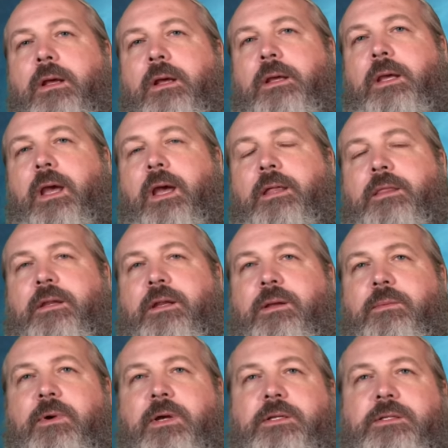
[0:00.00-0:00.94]
Anthony
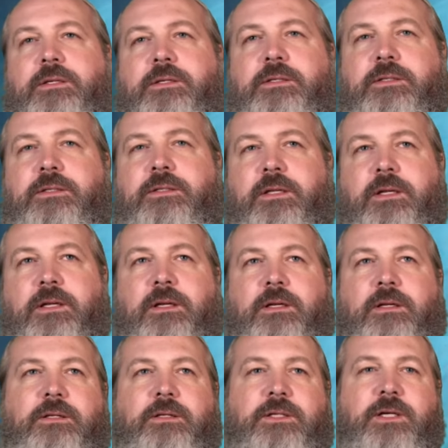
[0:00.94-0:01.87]
Buzzard
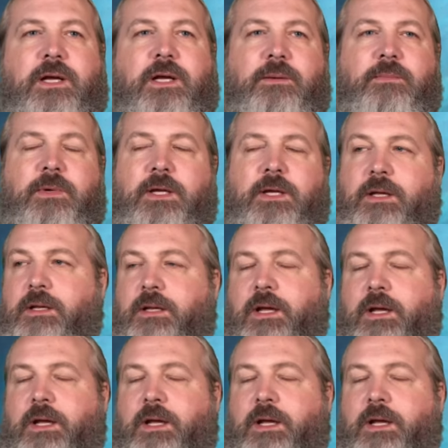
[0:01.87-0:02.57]
didn't chime in.